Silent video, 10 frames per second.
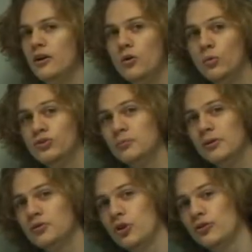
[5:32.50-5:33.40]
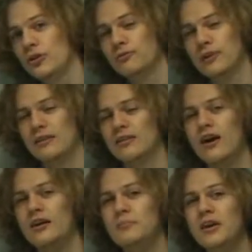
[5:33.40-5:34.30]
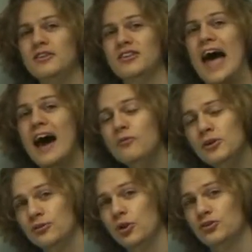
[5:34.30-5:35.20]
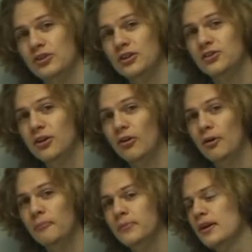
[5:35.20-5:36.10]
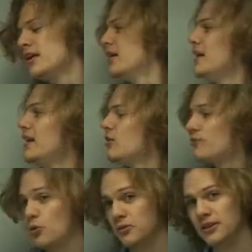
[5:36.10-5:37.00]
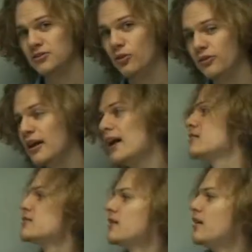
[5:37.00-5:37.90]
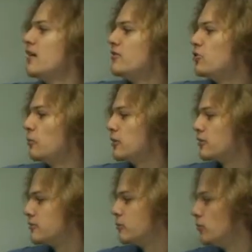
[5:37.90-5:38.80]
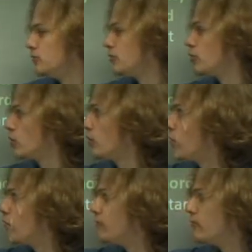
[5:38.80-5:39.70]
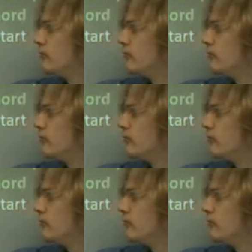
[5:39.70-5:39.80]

would simply result in a flat line, meaning its average velocity is zero. Here, of course, that's not the case. The object moves a total of